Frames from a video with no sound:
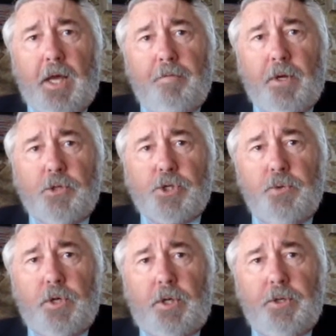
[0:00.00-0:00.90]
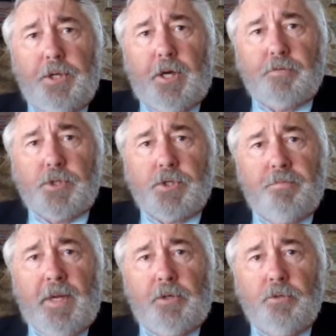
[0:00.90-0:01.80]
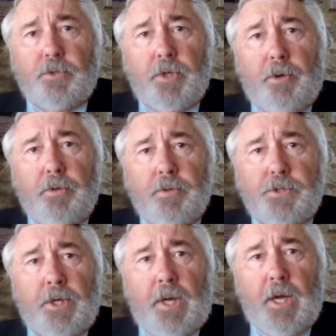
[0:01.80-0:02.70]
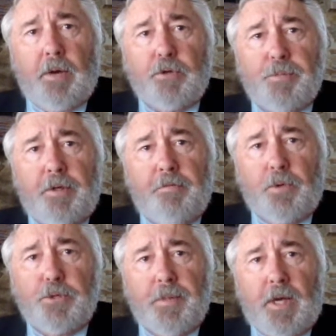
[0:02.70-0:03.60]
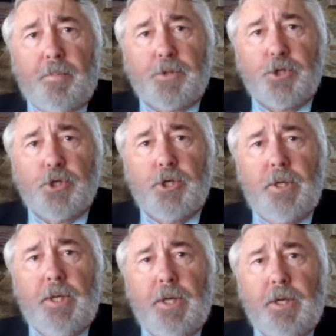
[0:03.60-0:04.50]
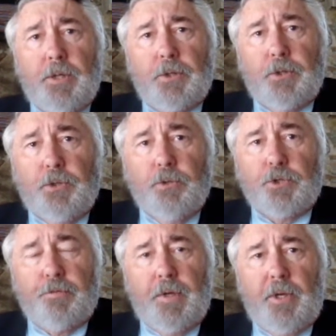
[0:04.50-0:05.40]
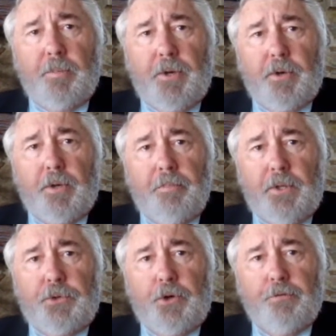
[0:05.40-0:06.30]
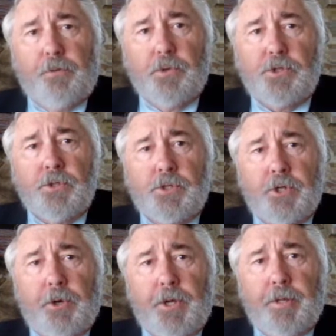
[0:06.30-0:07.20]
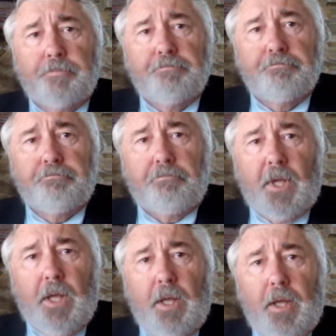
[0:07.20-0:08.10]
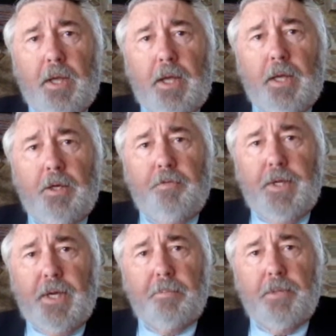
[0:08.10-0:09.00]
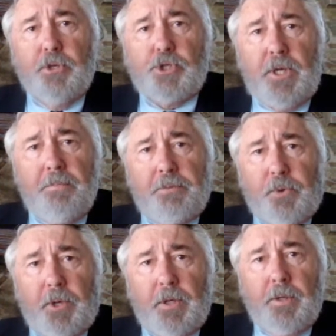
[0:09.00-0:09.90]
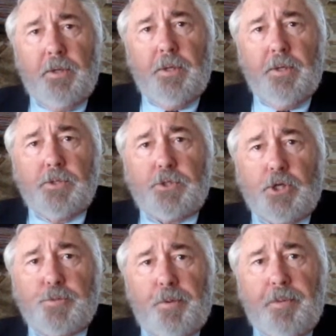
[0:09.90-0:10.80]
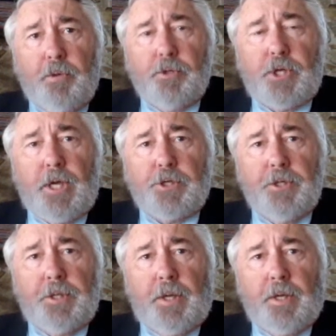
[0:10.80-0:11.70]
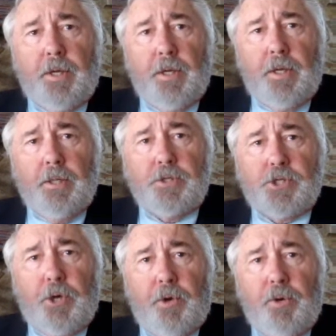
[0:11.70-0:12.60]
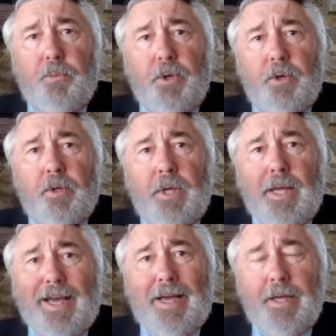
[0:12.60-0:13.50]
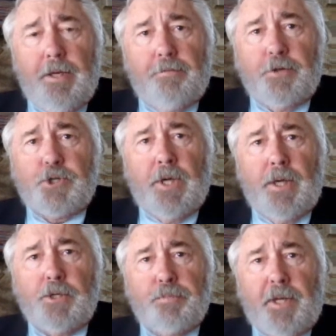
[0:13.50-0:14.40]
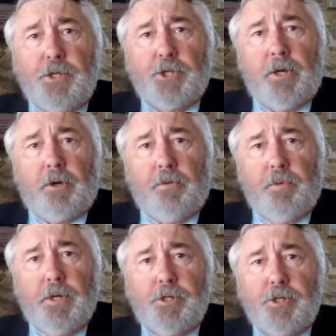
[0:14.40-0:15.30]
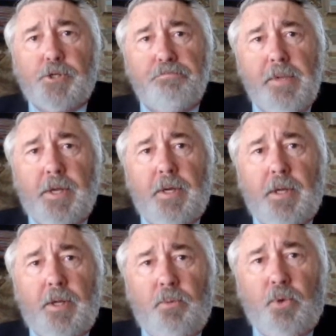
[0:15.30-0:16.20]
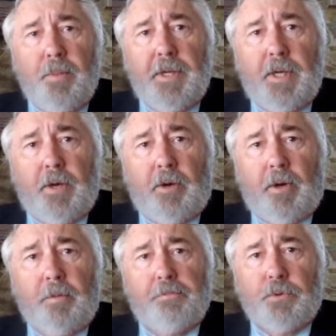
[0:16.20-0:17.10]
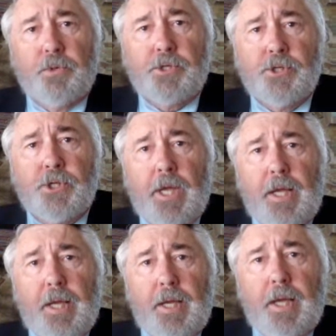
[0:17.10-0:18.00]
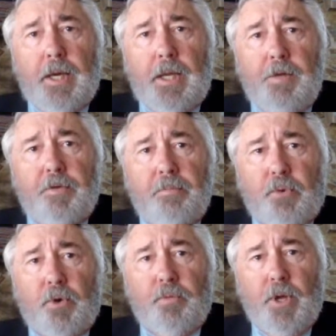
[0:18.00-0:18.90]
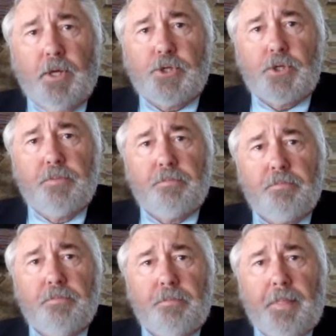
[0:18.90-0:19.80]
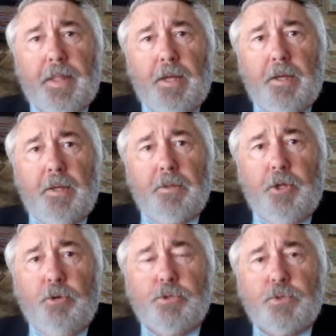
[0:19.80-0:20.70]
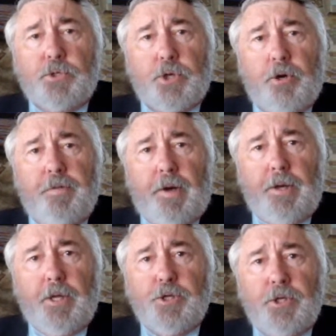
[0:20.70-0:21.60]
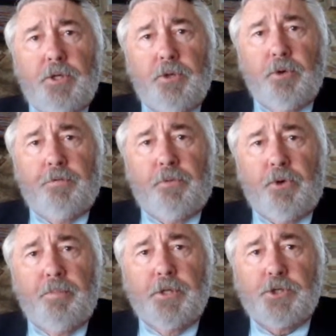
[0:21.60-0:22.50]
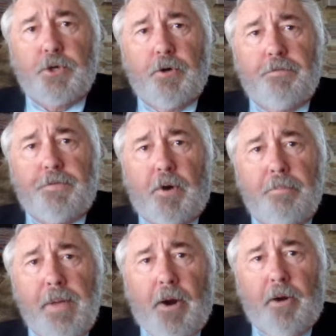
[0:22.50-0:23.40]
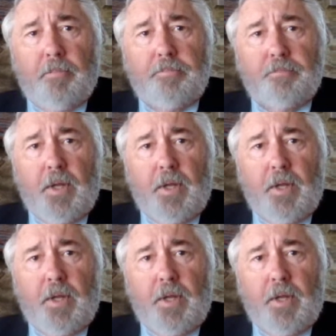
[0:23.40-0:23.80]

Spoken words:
I have also called the offices of my 2 senators and congressmen to voice my opposition to the use of any American military force in Syria. And of the utmost import, such proposed action taken against Syria will, I emphasize, place our courageous men and women in our armed forces at even more risk. Those who serve our nation in uniform deserve far better.